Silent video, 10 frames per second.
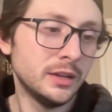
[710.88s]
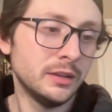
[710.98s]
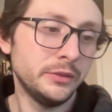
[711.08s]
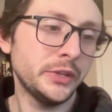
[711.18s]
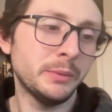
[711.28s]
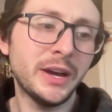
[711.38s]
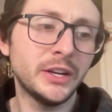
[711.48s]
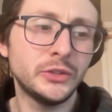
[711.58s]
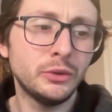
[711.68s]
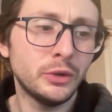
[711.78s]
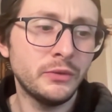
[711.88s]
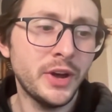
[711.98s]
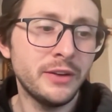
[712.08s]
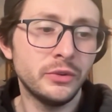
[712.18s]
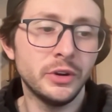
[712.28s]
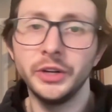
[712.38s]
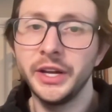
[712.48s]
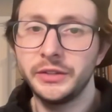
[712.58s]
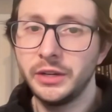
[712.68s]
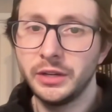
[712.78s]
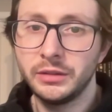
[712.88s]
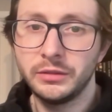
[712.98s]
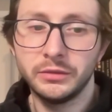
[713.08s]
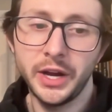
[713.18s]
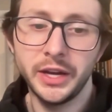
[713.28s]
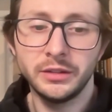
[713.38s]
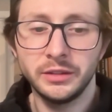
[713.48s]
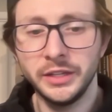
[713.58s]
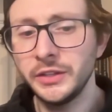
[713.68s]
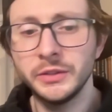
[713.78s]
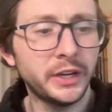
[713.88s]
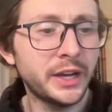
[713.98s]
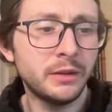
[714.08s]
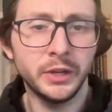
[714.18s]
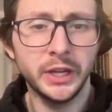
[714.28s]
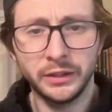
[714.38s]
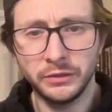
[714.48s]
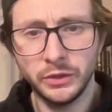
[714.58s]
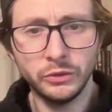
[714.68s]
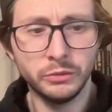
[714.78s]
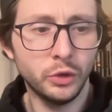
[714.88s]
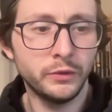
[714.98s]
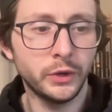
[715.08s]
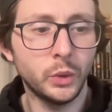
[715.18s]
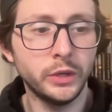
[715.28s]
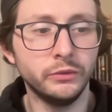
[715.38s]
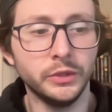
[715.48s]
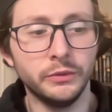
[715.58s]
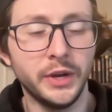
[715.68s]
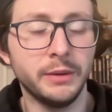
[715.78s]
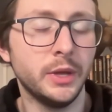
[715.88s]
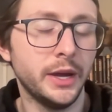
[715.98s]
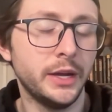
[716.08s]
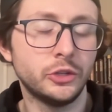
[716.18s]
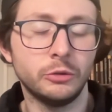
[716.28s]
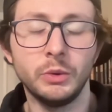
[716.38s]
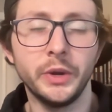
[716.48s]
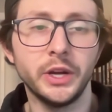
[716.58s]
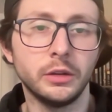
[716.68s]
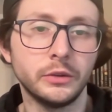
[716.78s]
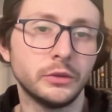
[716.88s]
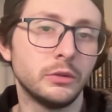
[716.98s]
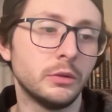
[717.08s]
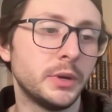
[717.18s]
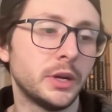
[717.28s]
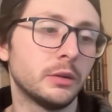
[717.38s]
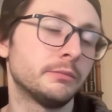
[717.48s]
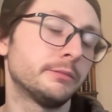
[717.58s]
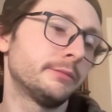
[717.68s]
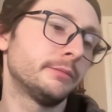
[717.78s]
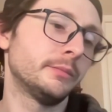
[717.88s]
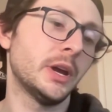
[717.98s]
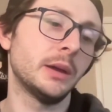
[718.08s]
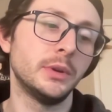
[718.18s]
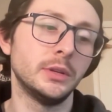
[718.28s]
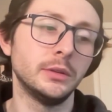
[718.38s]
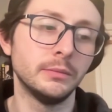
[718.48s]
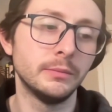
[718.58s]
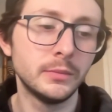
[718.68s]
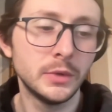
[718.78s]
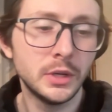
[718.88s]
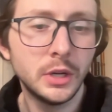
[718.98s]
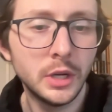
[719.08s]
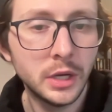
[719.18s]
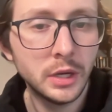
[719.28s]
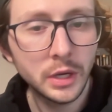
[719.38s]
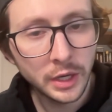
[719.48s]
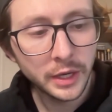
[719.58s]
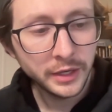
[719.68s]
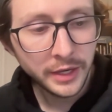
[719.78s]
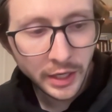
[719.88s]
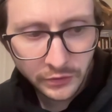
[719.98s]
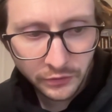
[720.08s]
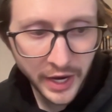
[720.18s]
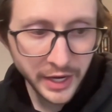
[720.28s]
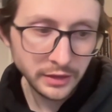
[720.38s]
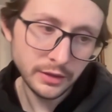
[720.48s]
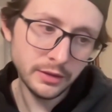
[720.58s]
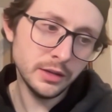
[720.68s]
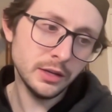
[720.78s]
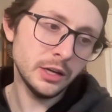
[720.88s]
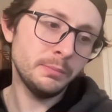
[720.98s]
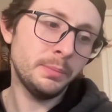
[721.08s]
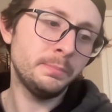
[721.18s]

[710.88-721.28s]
was like minus 235 for Ernesta, right? This is, again, I told you, more of a coin flip fight. The odds should be way closer to a pick'em, in my opinion. Next fight, the